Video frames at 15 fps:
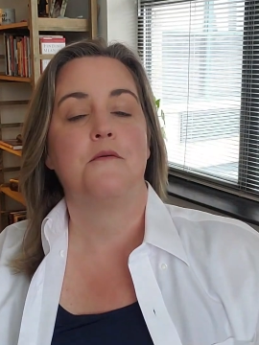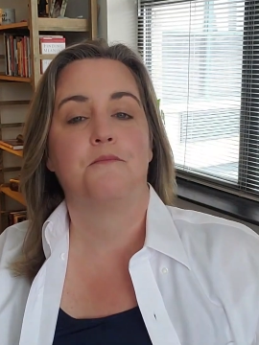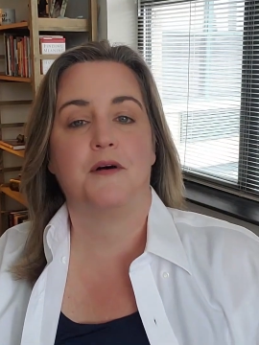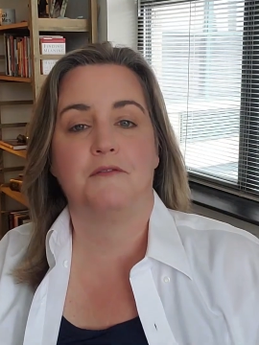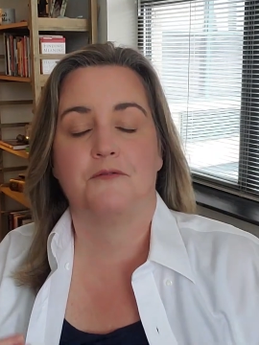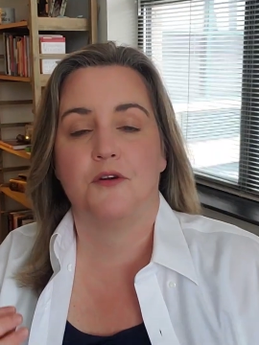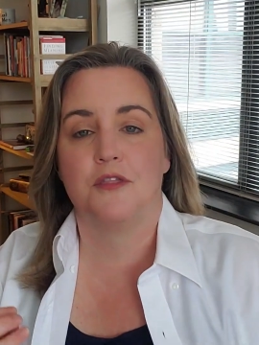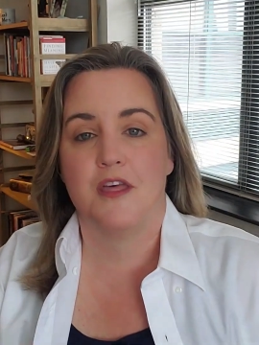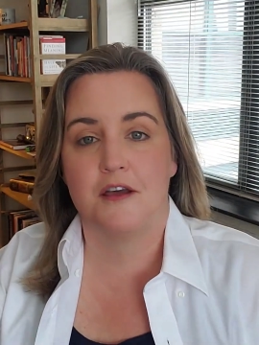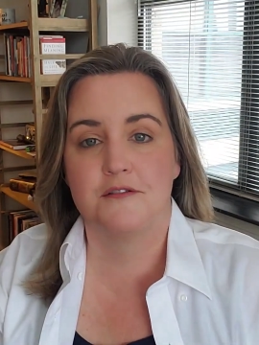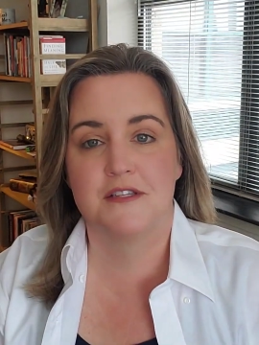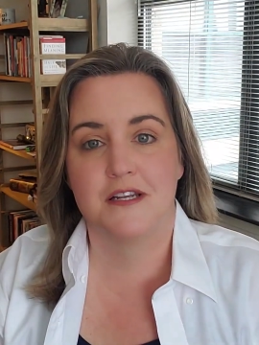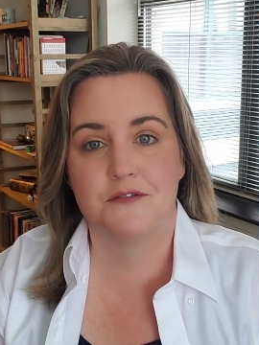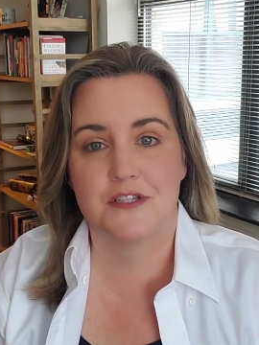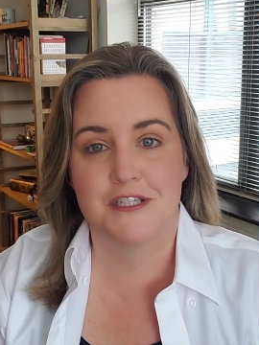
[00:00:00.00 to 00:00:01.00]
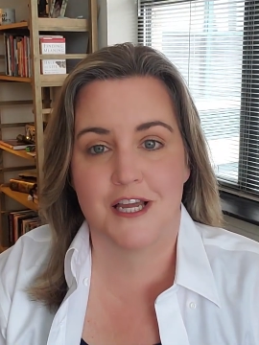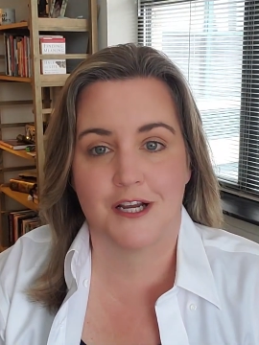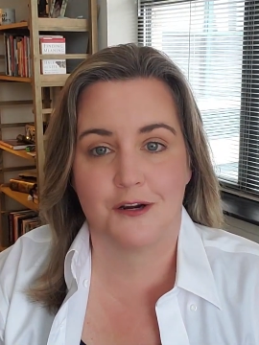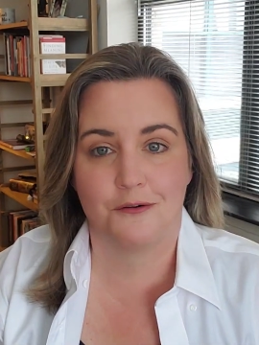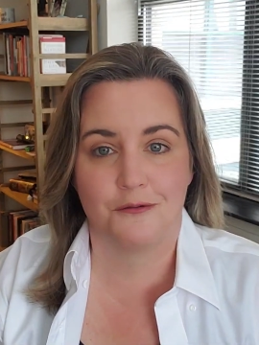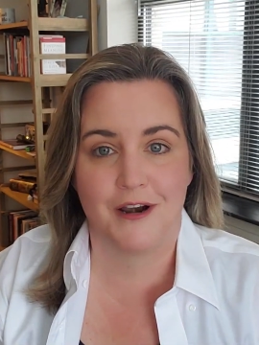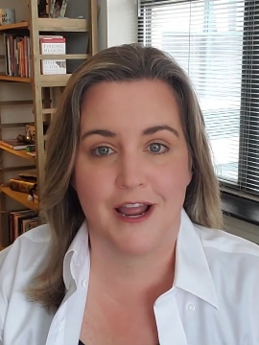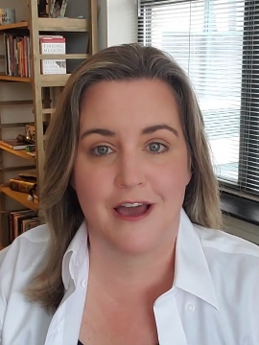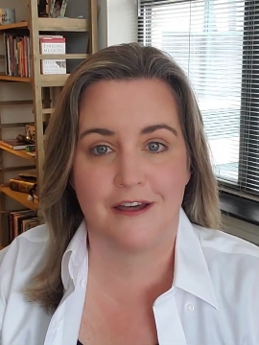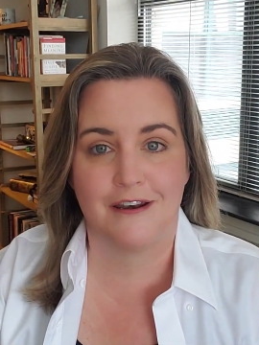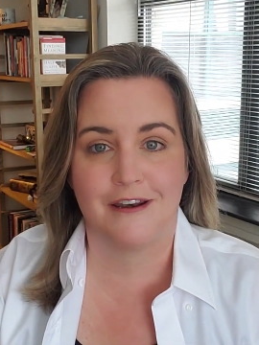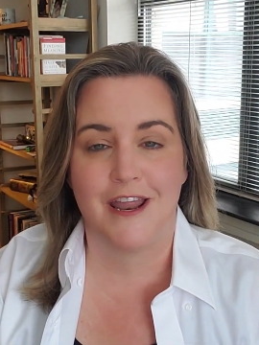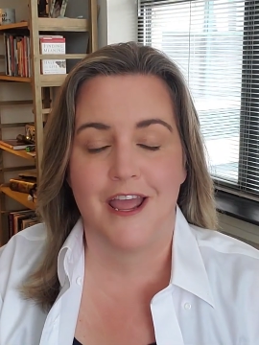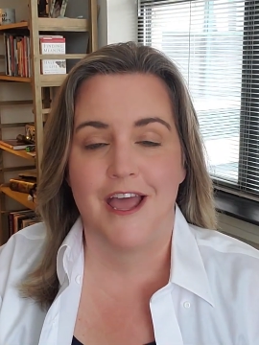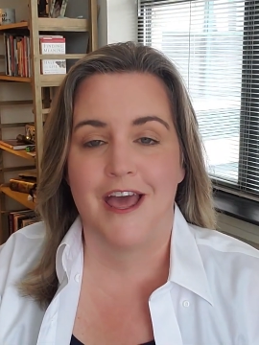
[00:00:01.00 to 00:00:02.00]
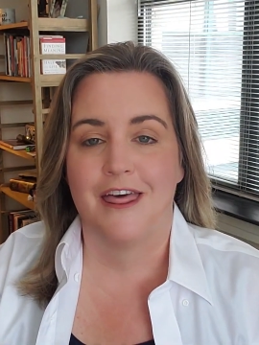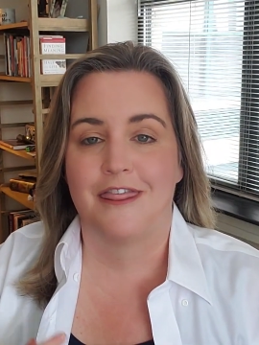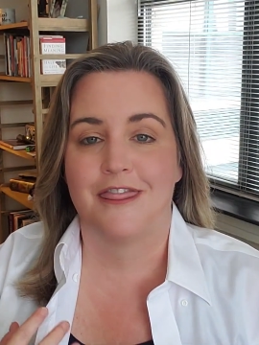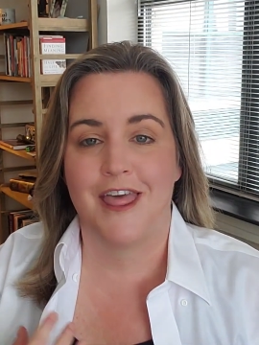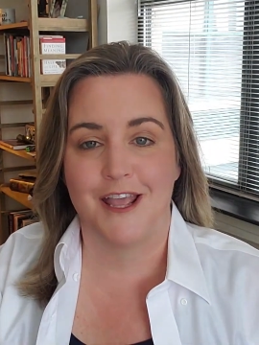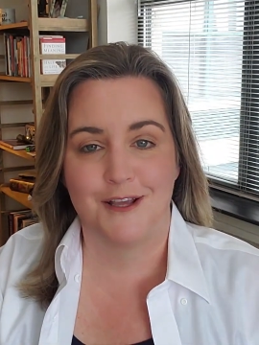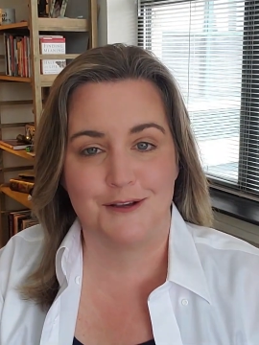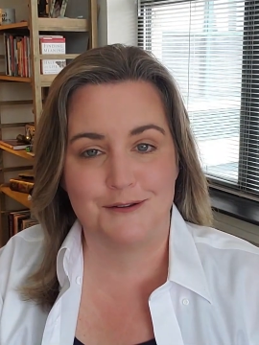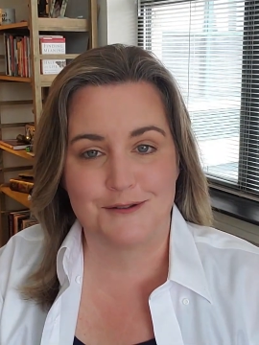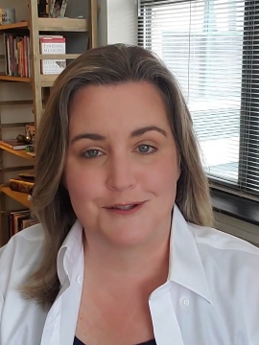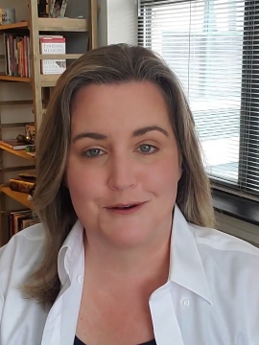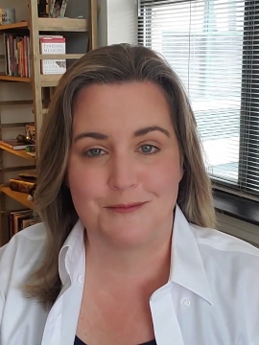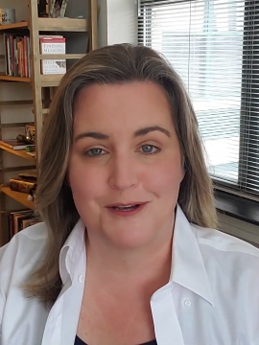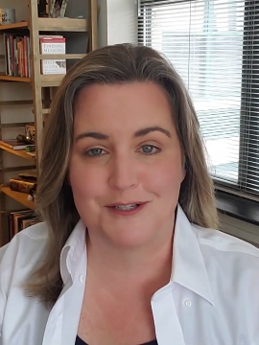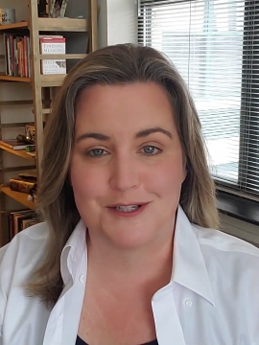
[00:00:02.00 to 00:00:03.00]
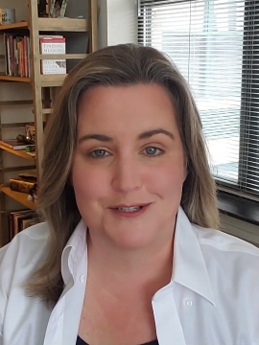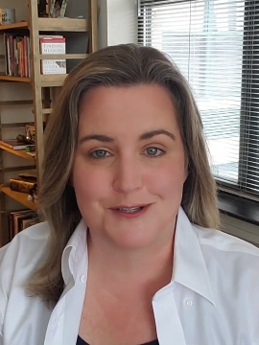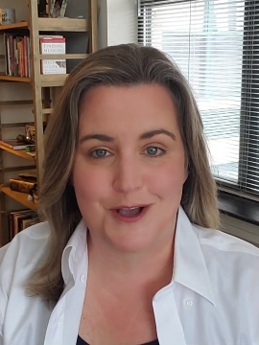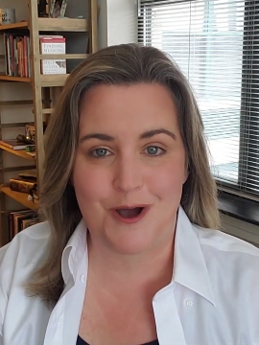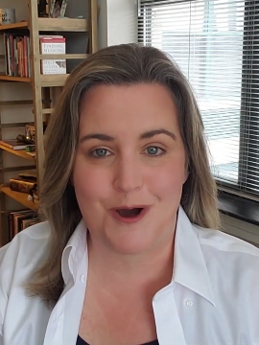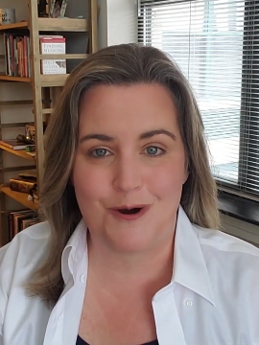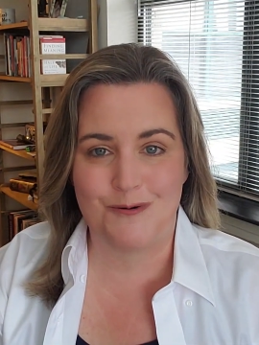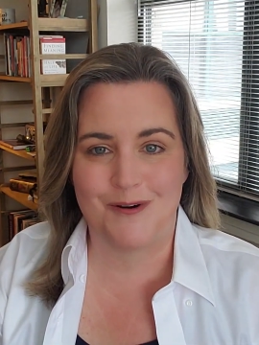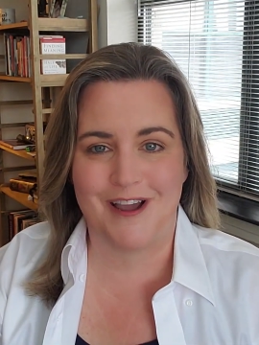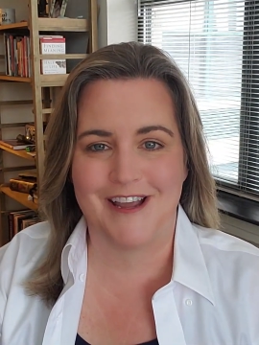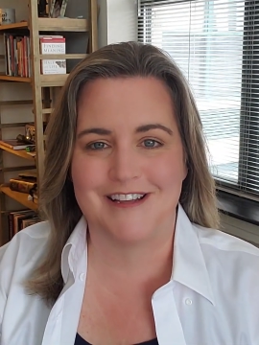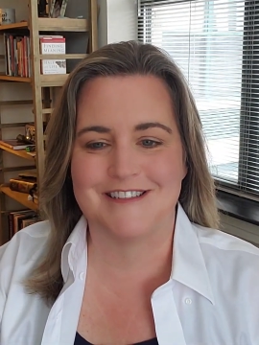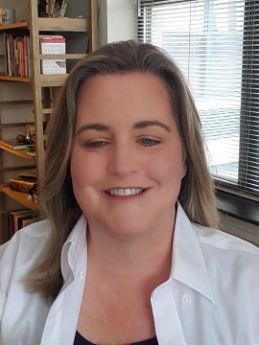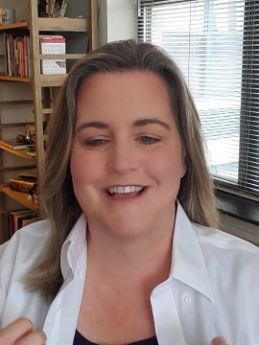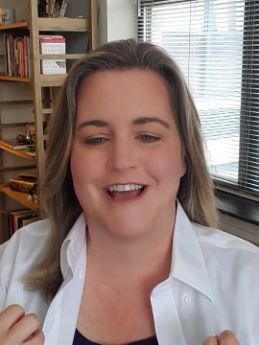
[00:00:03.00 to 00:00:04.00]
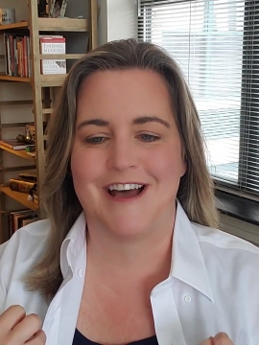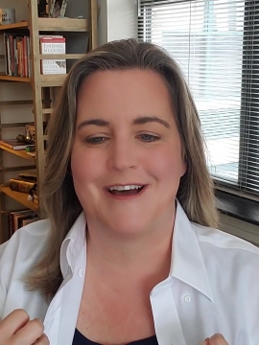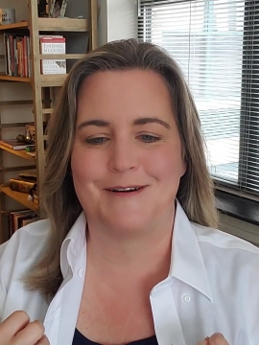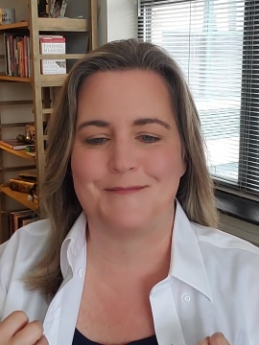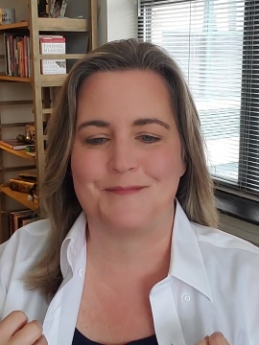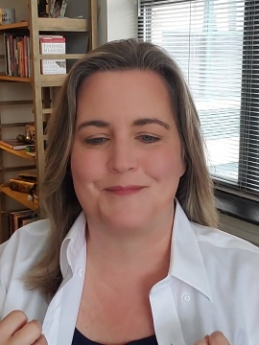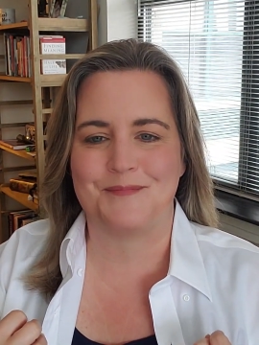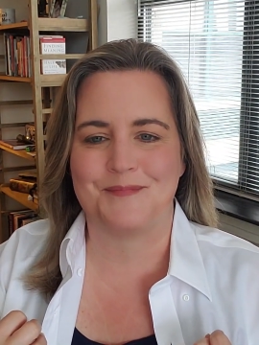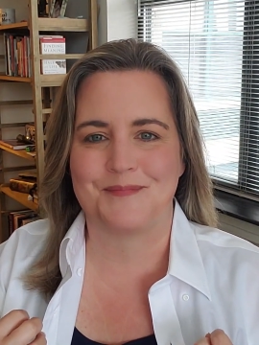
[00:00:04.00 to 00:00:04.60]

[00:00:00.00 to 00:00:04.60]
But for those that have stuck around, thank you so much as always. And